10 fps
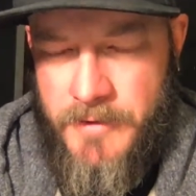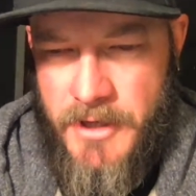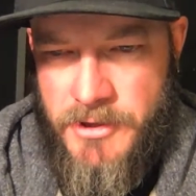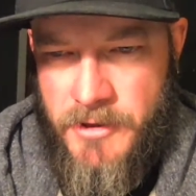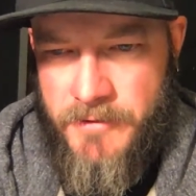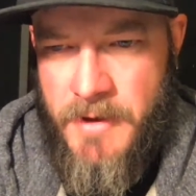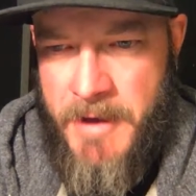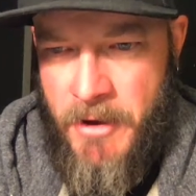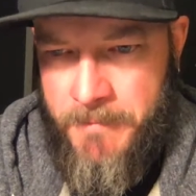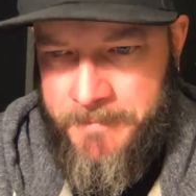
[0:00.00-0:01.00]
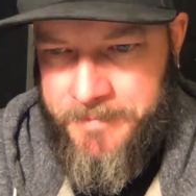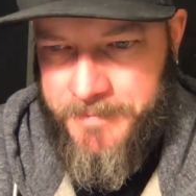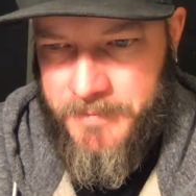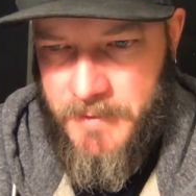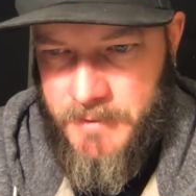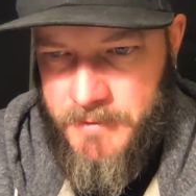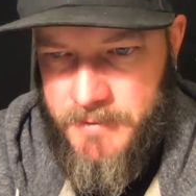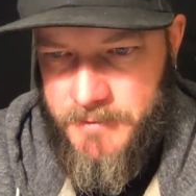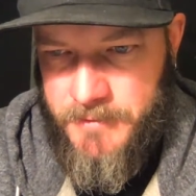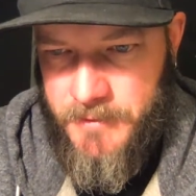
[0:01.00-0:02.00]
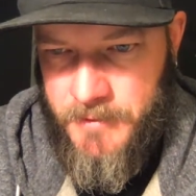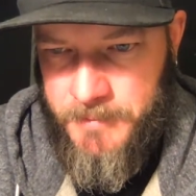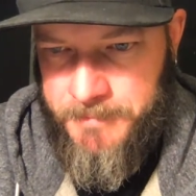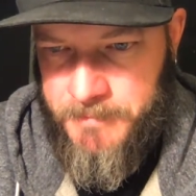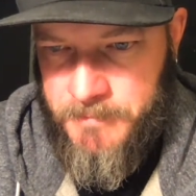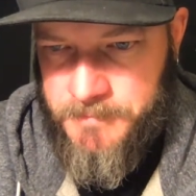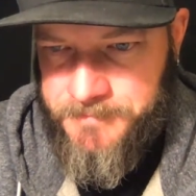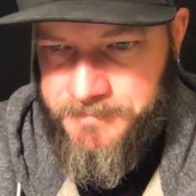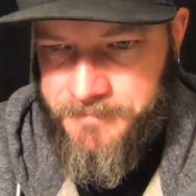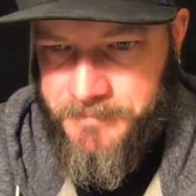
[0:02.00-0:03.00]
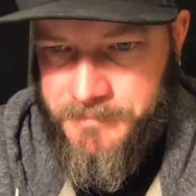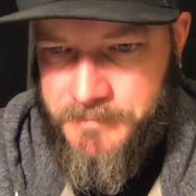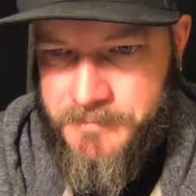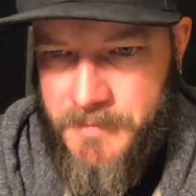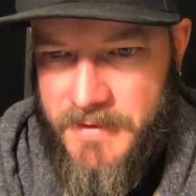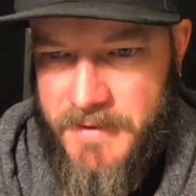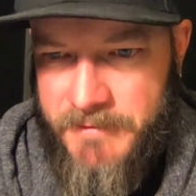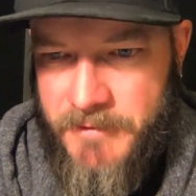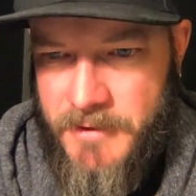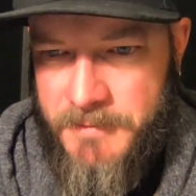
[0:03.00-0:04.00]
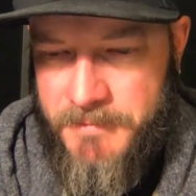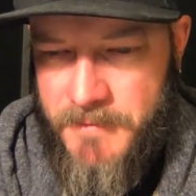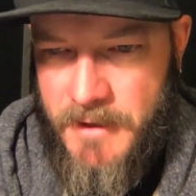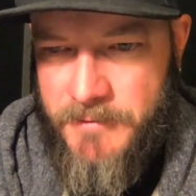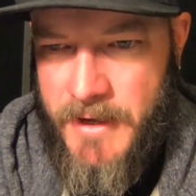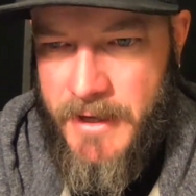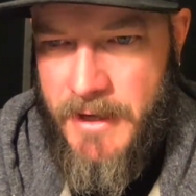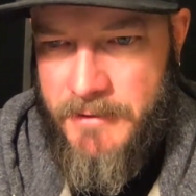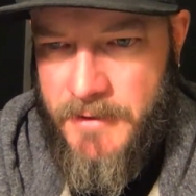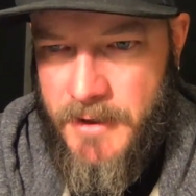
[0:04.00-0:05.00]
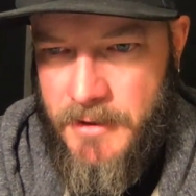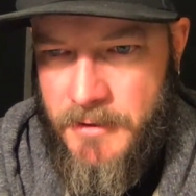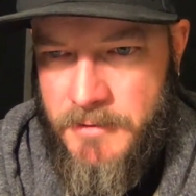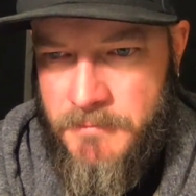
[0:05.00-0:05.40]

shirts come out. So definitely, thanks for hanging out tonight, dude.